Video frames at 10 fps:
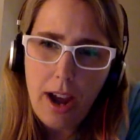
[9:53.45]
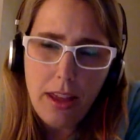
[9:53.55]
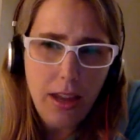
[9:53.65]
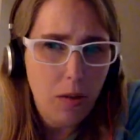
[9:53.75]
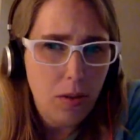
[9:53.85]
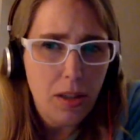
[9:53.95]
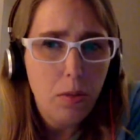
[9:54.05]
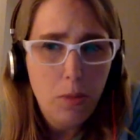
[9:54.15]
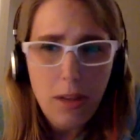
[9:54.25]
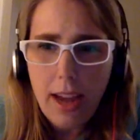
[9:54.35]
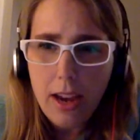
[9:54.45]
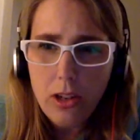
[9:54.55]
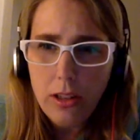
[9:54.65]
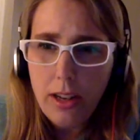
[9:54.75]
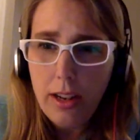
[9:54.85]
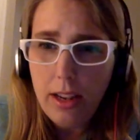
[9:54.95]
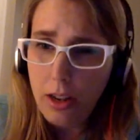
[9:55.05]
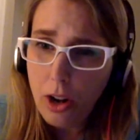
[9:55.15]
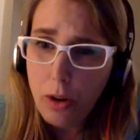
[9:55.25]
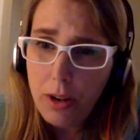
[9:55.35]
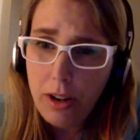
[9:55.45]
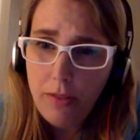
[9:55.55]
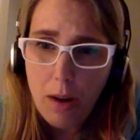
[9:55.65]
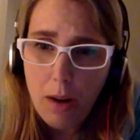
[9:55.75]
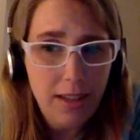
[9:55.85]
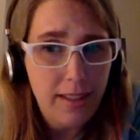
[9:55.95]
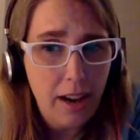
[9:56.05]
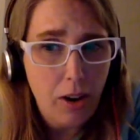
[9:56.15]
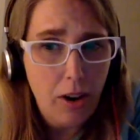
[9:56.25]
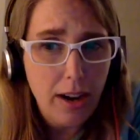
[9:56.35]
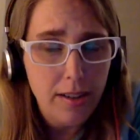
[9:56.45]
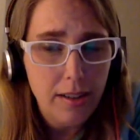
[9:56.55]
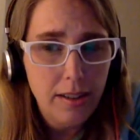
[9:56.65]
I think it was a communication link in an urban environment. Is that correct?